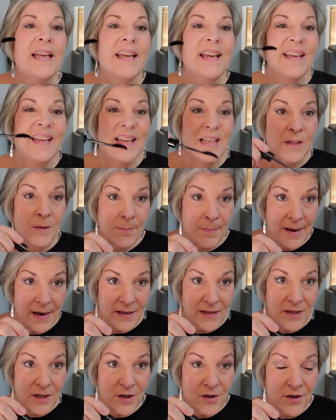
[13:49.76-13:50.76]
gets
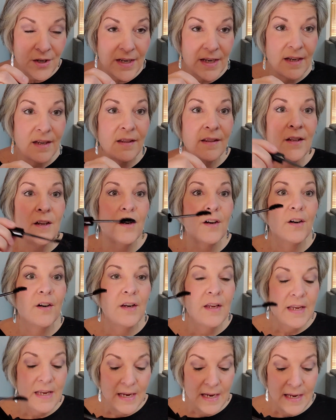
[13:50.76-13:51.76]
bacteria in
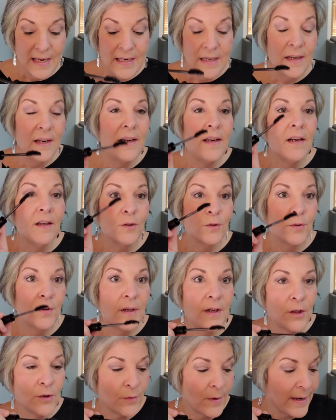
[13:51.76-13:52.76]
there, and
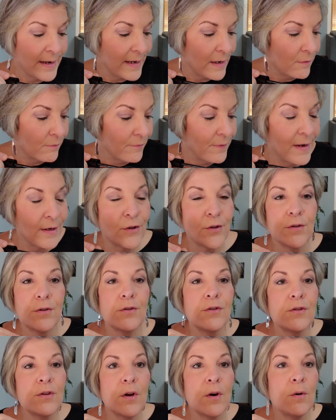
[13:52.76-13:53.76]
it'll dry it out faster.
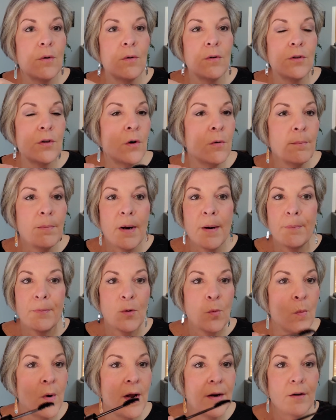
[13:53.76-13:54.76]
So don't pump the
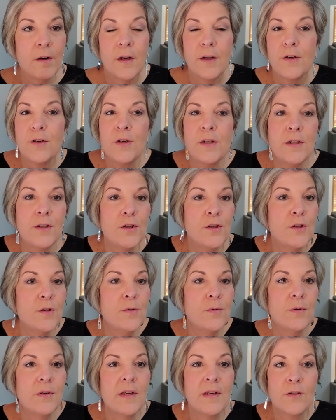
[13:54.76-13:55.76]
wand. All you need to
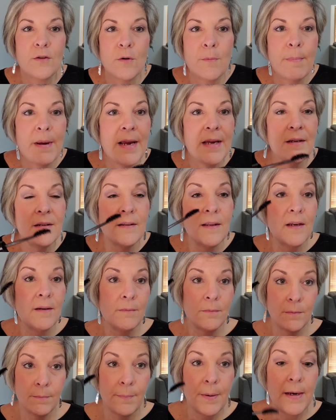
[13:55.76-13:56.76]
do is
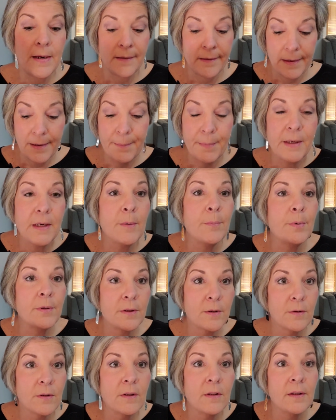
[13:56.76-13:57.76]
they pay a lot of money to put
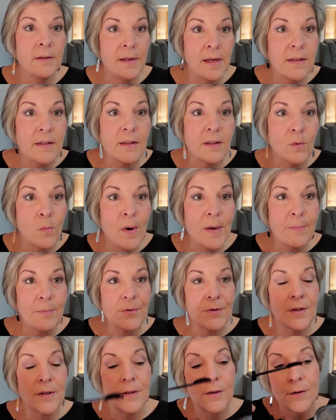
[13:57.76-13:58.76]
those nice little
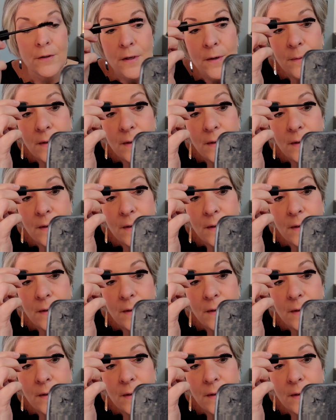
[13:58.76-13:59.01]
wipers in there. You don't